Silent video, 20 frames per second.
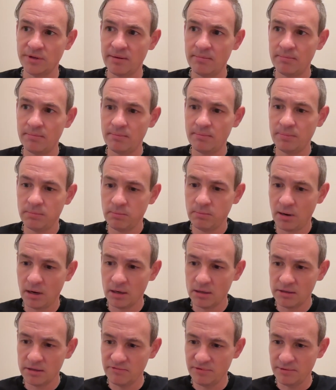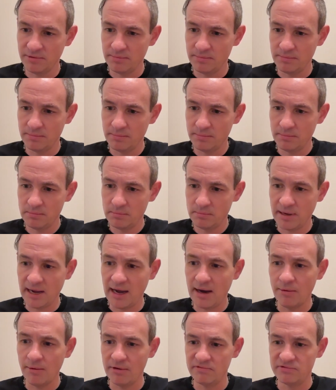that part of the
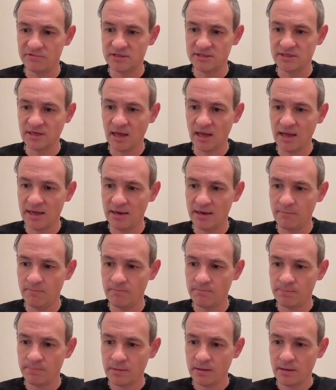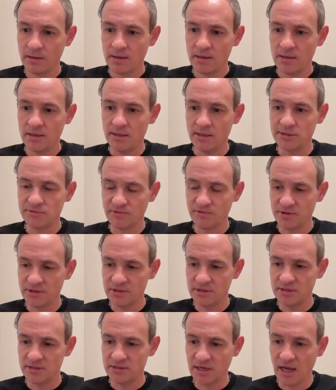power of design is for the
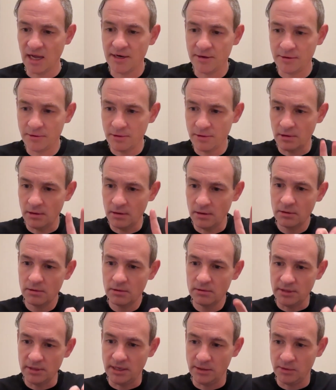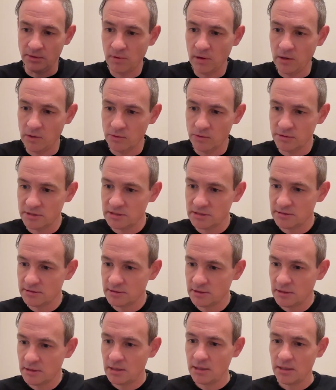designer, in quotes,
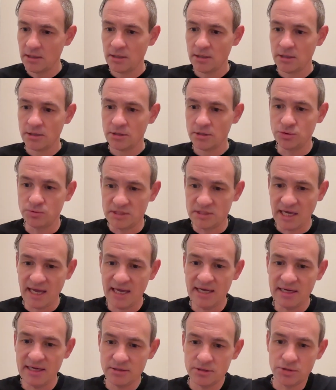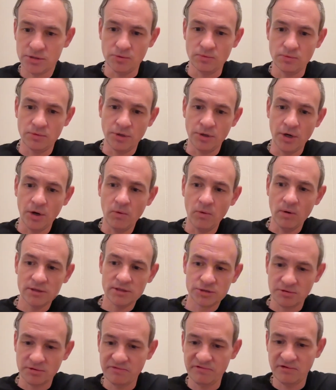to know what
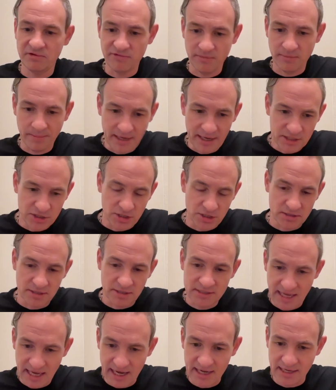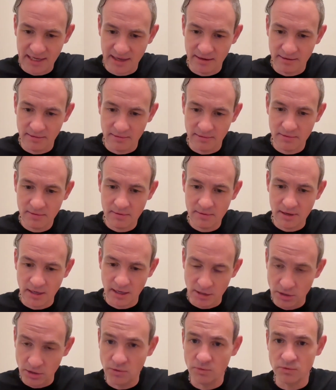sort of information to take in
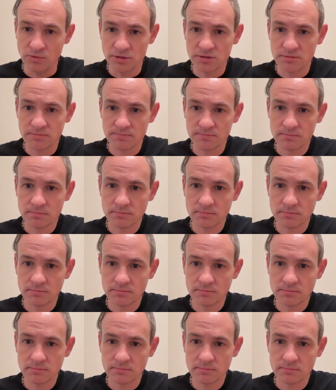and use.